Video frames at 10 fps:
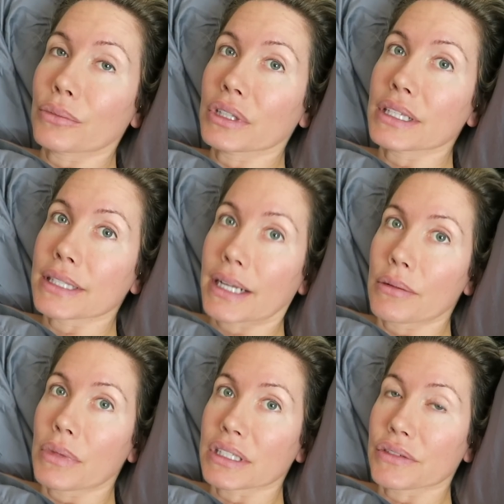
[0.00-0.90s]
I realized like
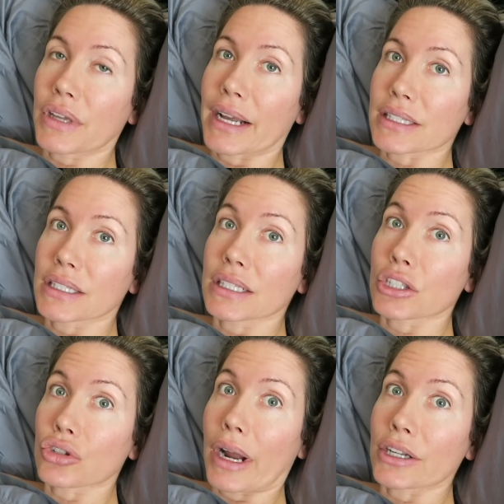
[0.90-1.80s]
I must have accidentally
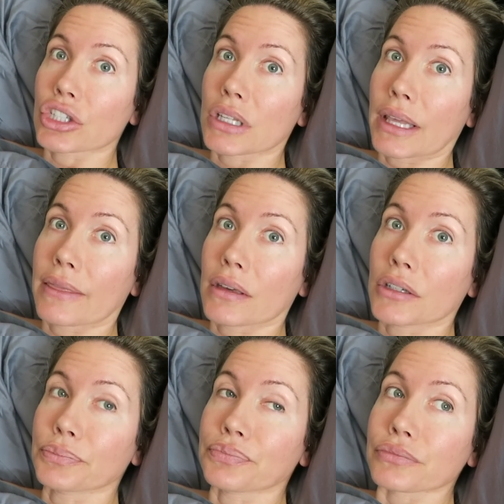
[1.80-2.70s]
scratched like
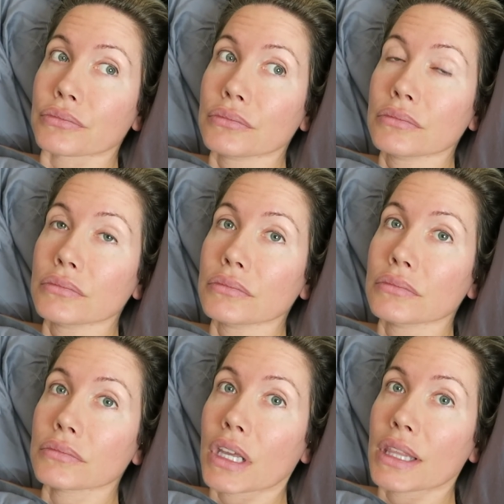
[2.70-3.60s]
the
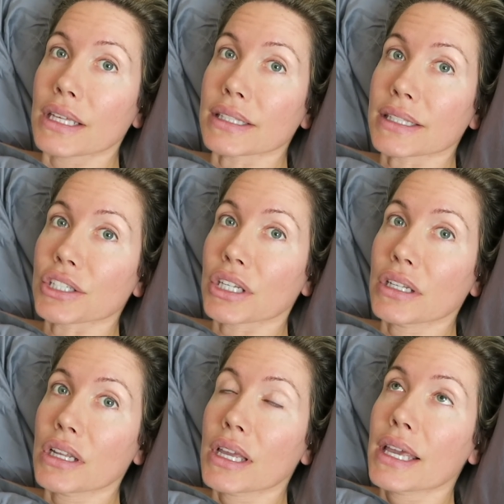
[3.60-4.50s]
the
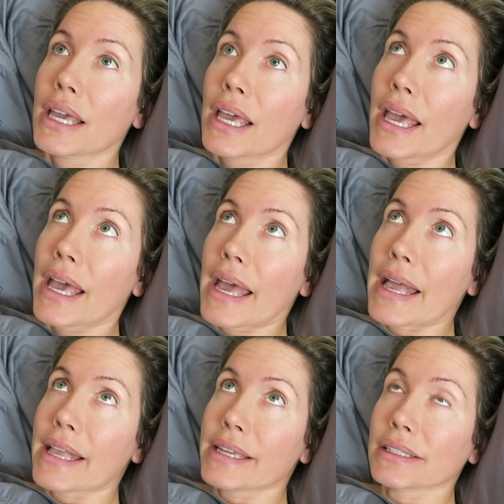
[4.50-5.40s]
incision,
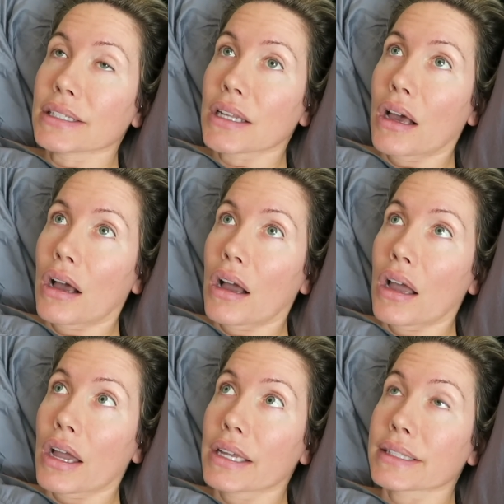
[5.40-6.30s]
and
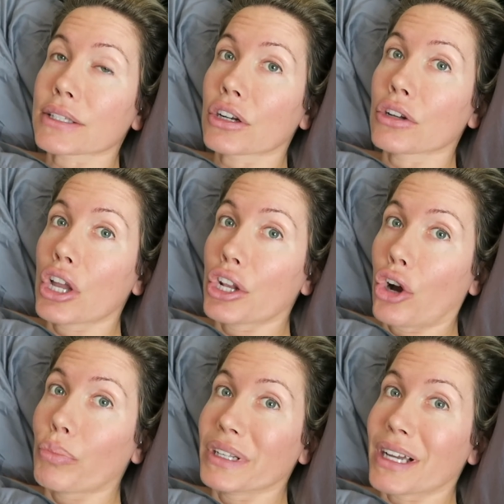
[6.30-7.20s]
it started, it
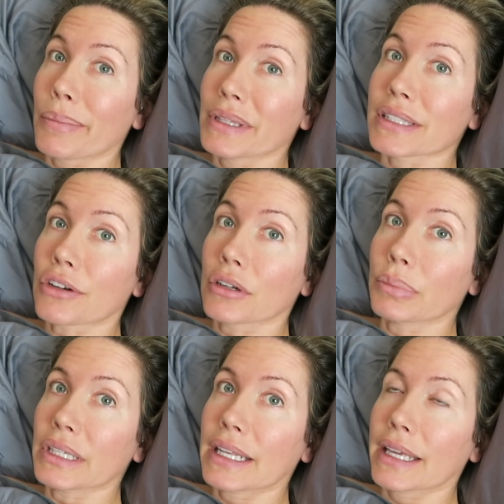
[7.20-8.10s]
opened up and started
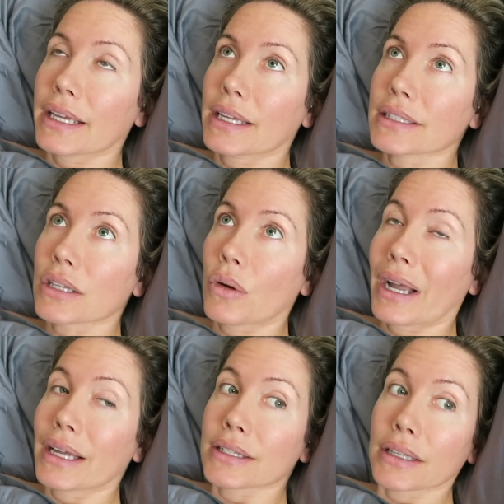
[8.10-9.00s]
bleeding. And so I
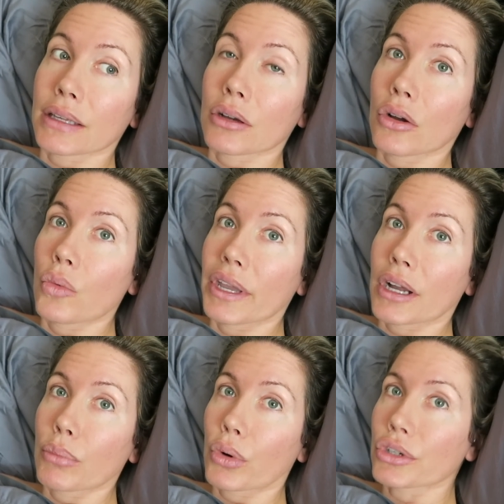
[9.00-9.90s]
had to like wake
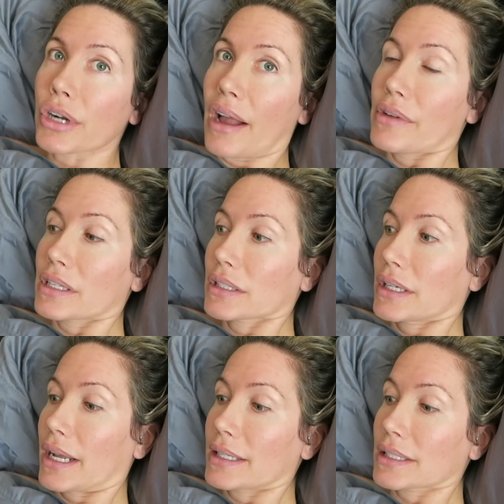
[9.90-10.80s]
up poor Travis
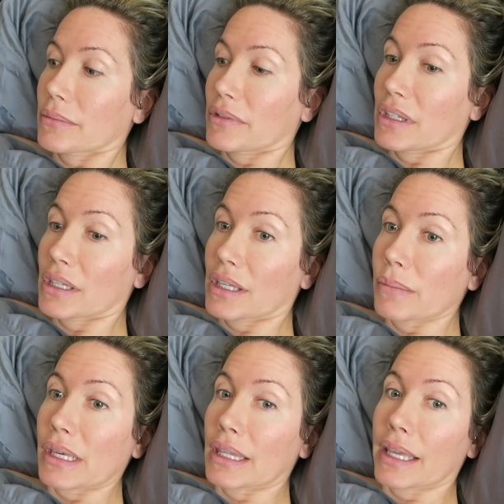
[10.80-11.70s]
and ask him if he could
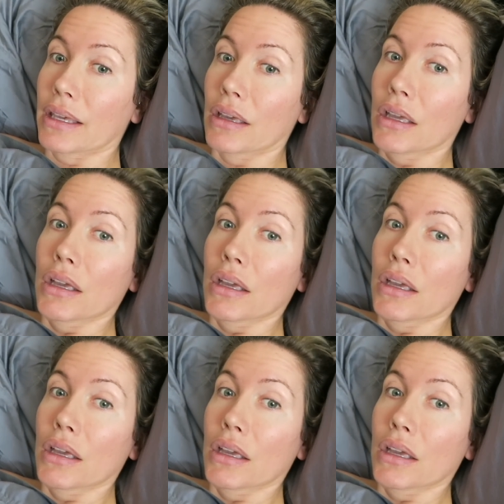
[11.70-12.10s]
get me like,